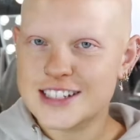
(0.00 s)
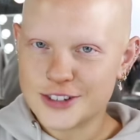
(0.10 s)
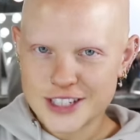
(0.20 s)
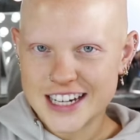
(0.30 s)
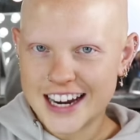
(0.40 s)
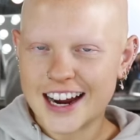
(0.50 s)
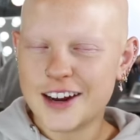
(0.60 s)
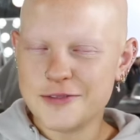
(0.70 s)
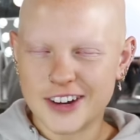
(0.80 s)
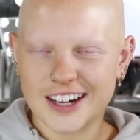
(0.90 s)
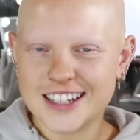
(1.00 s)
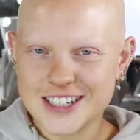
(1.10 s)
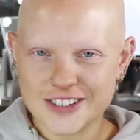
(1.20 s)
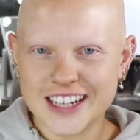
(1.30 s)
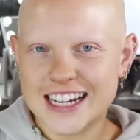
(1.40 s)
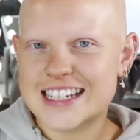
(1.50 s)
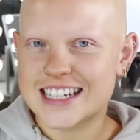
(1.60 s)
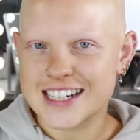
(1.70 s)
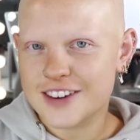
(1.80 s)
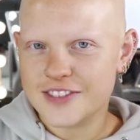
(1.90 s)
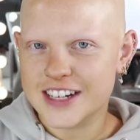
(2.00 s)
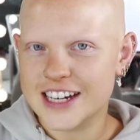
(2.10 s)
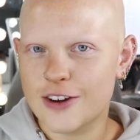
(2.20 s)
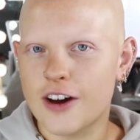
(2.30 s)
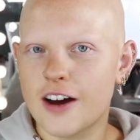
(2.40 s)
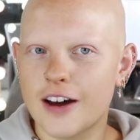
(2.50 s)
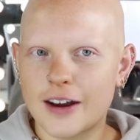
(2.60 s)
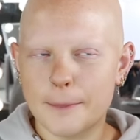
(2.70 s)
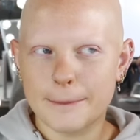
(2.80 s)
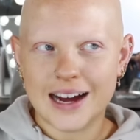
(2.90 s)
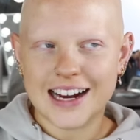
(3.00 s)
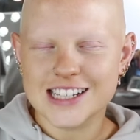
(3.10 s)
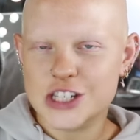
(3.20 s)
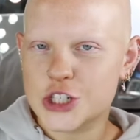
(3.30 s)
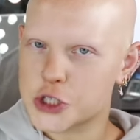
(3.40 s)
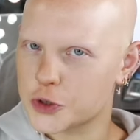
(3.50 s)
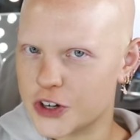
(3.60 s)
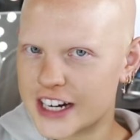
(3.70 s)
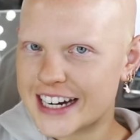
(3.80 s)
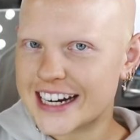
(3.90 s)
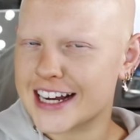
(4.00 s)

So today I'm finally doing a sit down video on my story,